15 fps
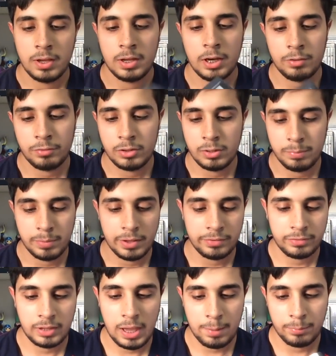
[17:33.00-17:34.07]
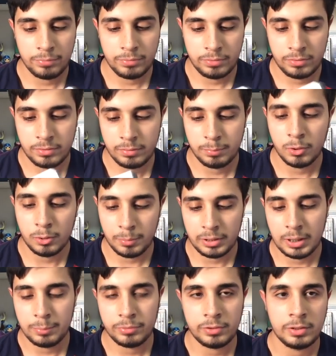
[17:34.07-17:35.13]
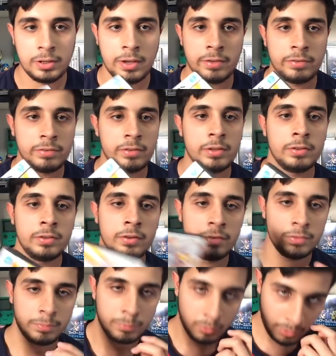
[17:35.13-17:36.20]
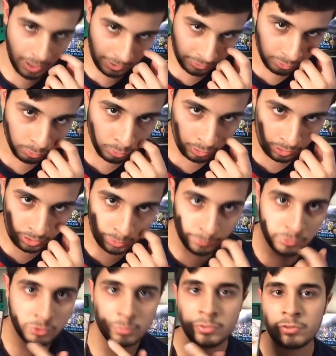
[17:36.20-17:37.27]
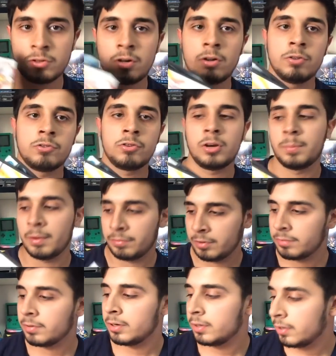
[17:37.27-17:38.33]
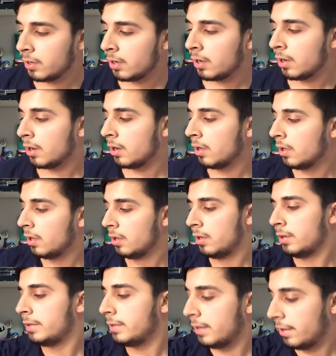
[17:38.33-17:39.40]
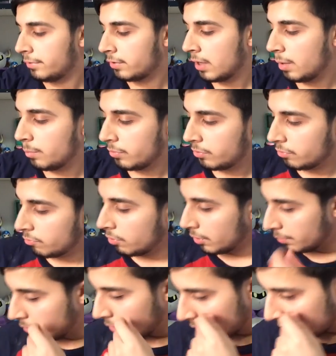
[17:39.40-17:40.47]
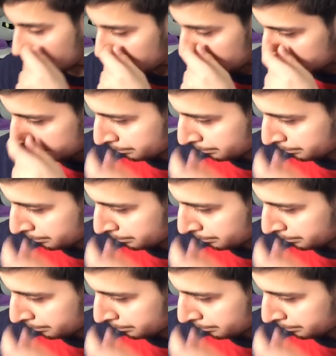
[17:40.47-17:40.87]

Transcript: Definitely the best games, Pokemon games on DS. Either Black 2 or Kirby Superstar Ultra are my favorite DS games. Really good.